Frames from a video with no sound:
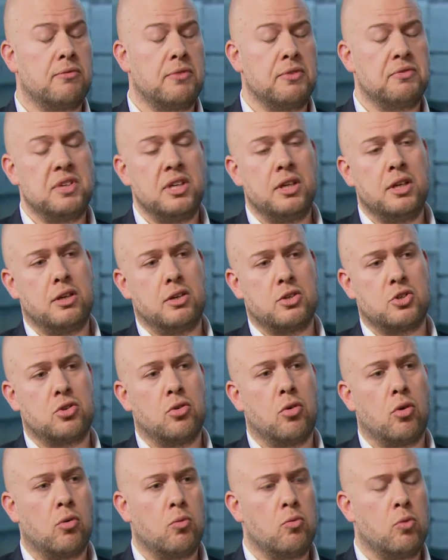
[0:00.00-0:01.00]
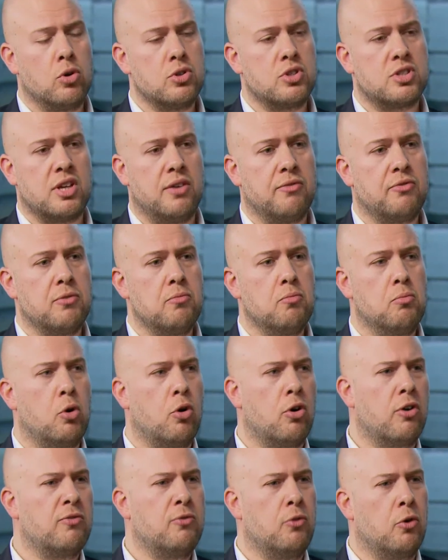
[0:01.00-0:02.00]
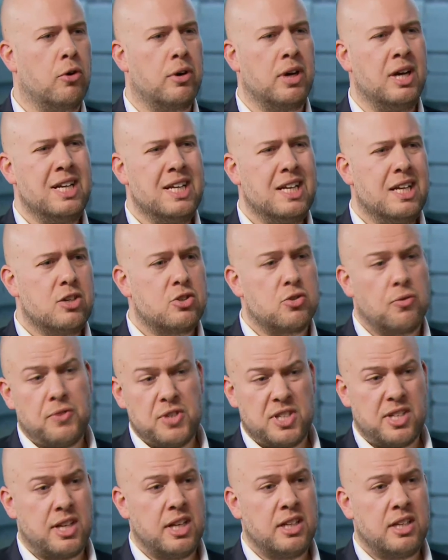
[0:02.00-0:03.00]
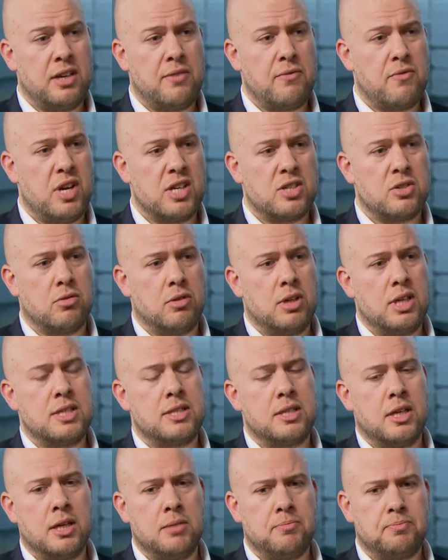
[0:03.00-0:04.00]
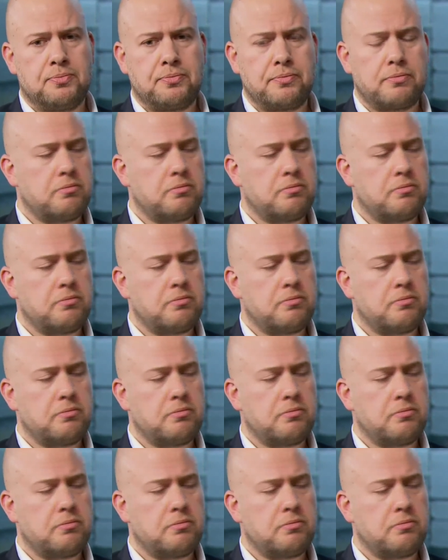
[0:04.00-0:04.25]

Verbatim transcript: 15 years ago was something more for sophisticated investor, let's say.